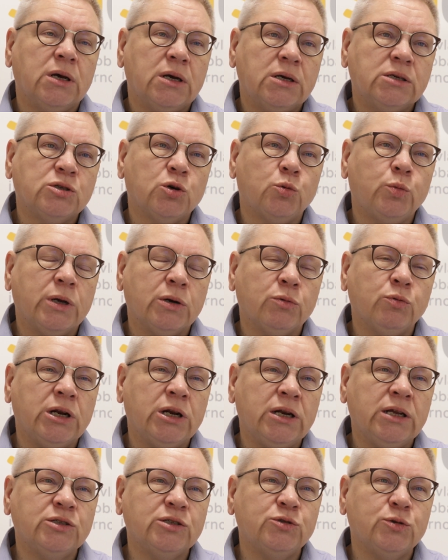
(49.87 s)
So we really
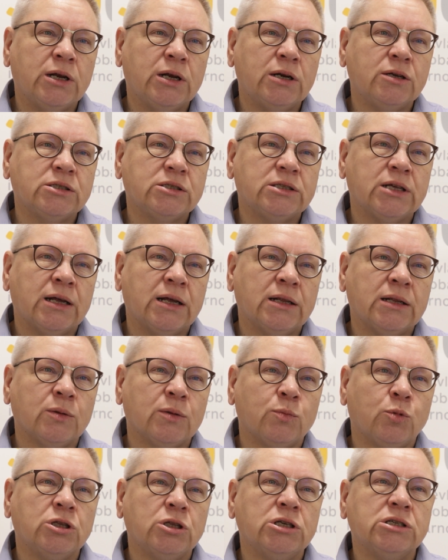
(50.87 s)
need to understand that
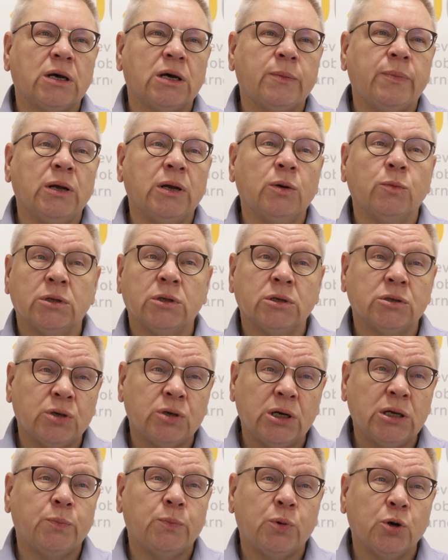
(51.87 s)
what is happening with the
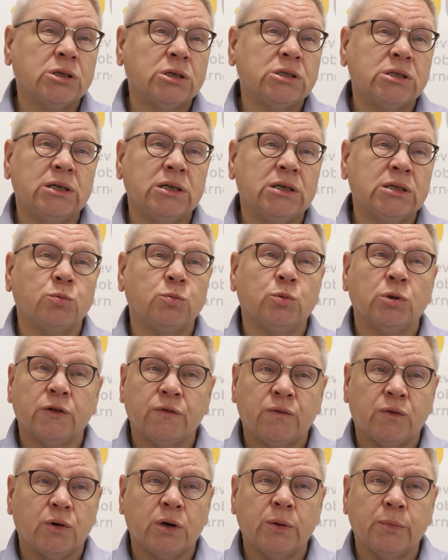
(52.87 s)
trade policies, with the
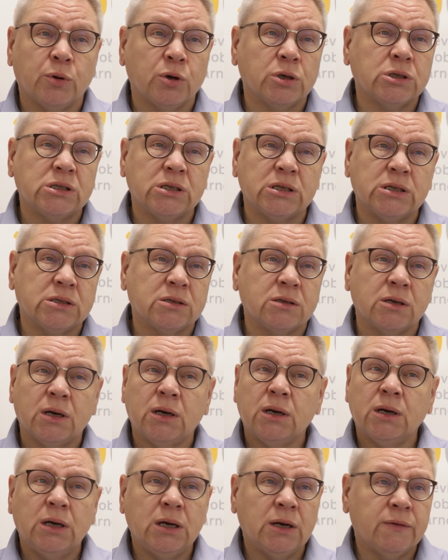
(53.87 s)
foreign policies,
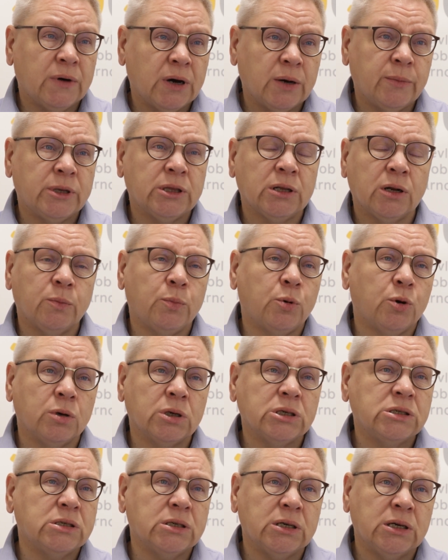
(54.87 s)
environmental
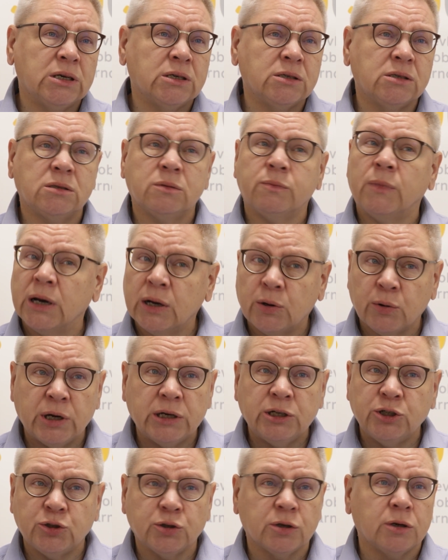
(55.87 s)
policies,
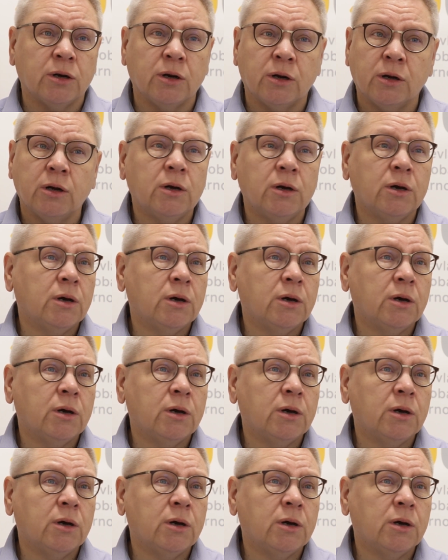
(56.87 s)
migration,